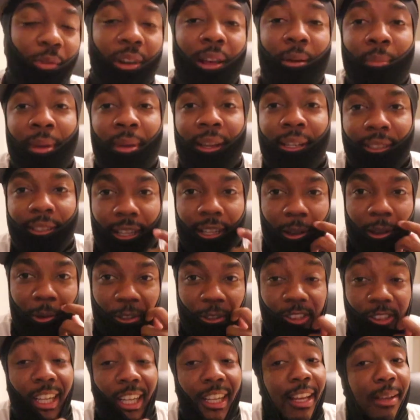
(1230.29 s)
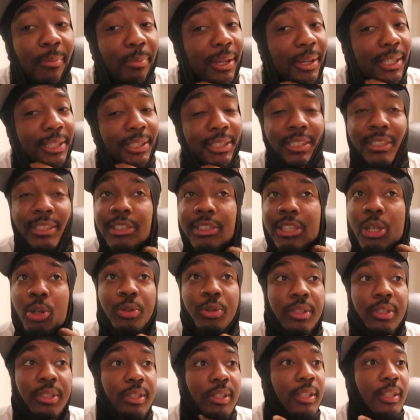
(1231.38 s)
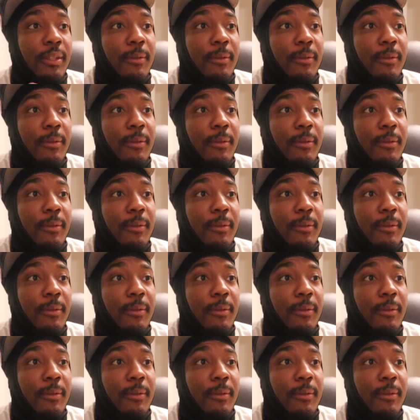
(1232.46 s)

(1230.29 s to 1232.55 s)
I make sandwiches, I like my shit toasted.